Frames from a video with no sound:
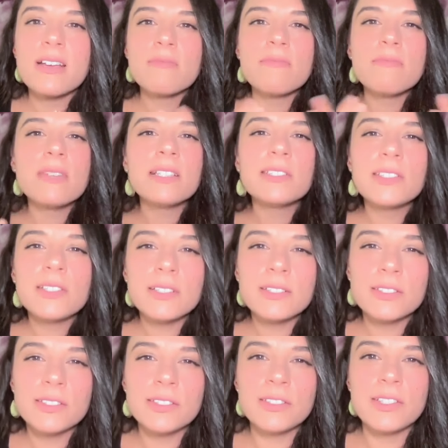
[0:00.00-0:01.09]

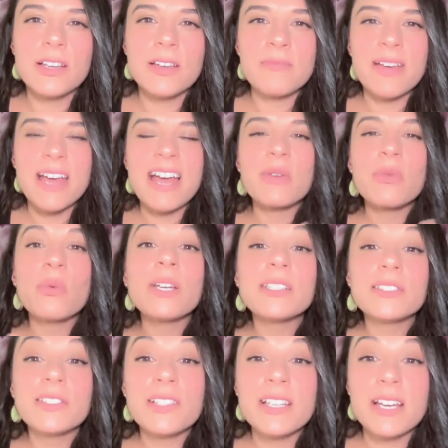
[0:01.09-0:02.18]
mysticism and
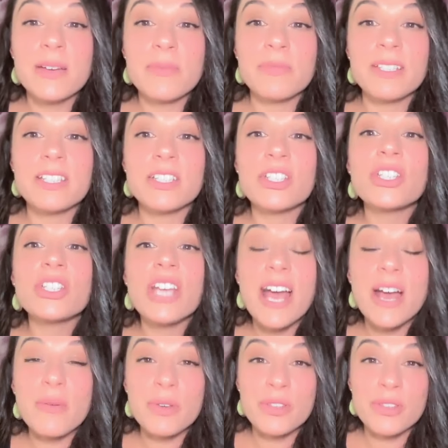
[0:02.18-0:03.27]
wisdom to
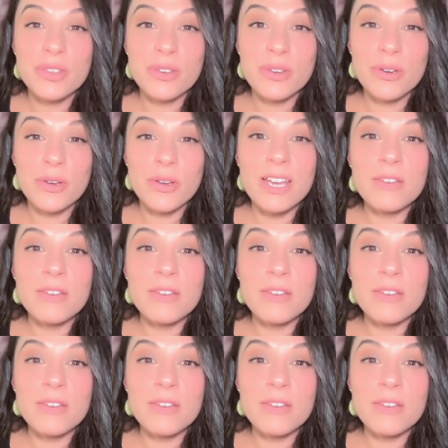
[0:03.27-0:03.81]
share with you.